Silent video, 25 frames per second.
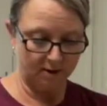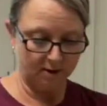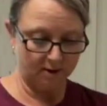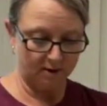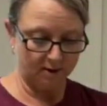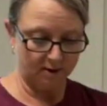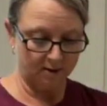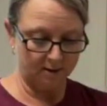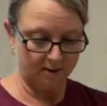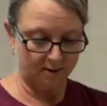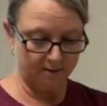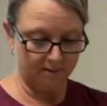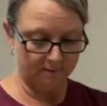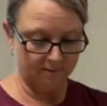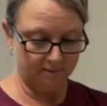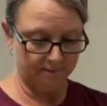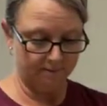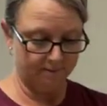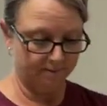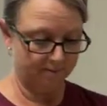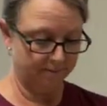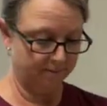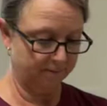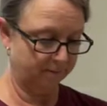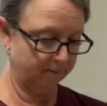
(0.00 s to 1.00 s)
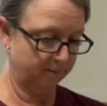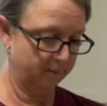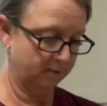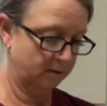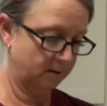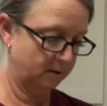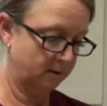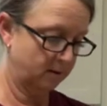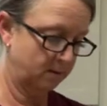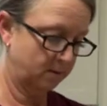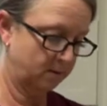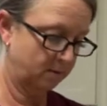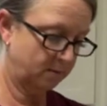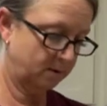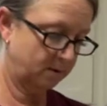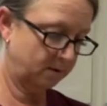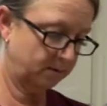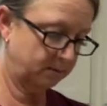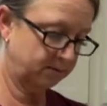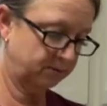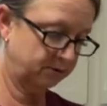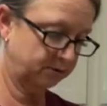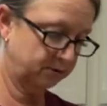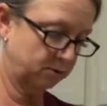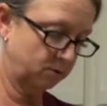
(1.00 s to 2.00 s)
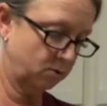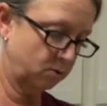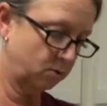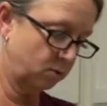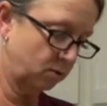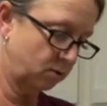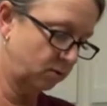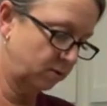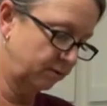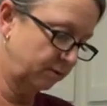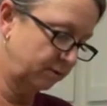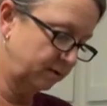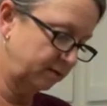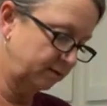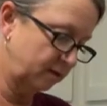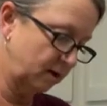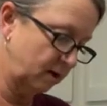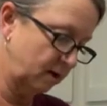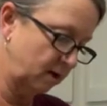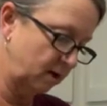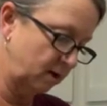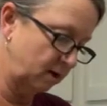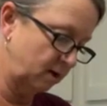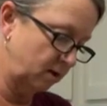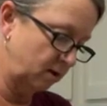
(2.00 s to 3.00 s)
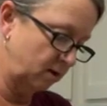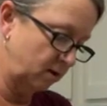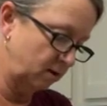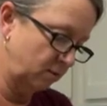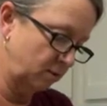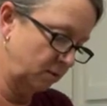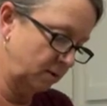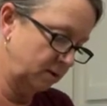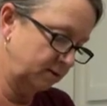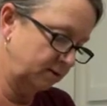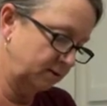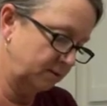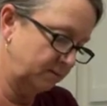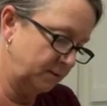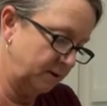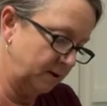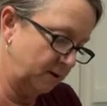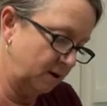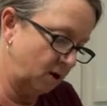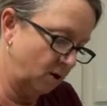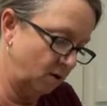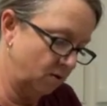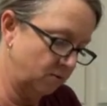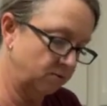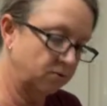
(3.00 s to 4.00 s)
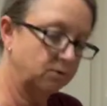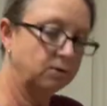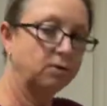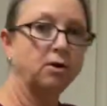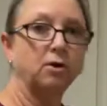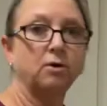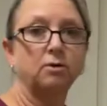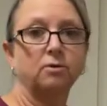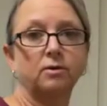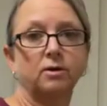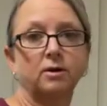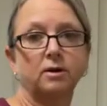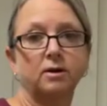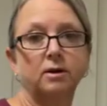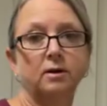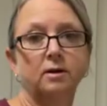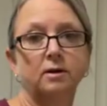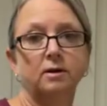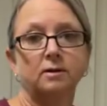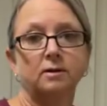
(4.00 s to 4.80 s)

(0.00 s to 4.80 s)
Onion. Probably just a quarter of this onion. You don't want it to be overloaded